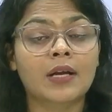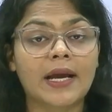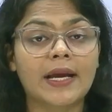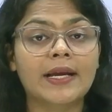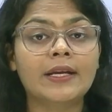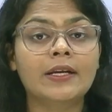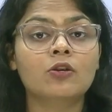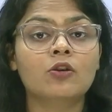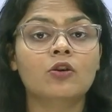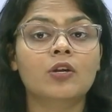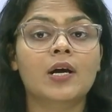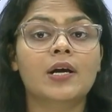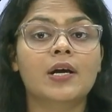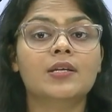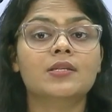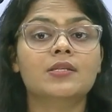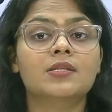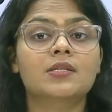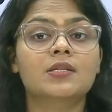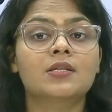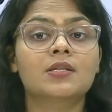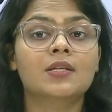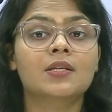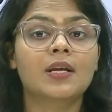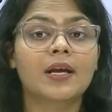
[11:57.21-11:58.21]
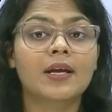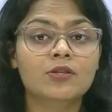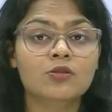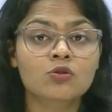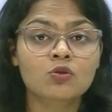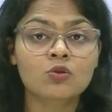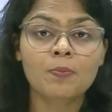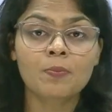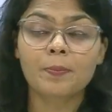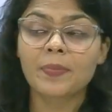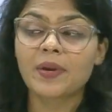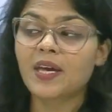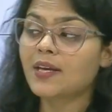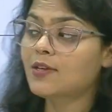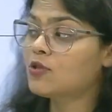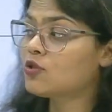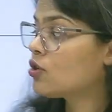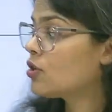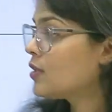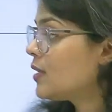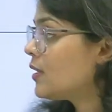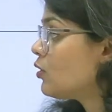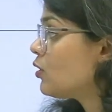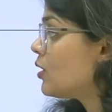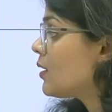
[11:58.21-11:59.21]
write your answer. So make
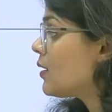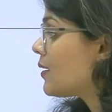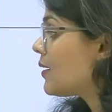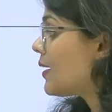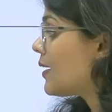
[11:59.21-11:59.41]
sure that you're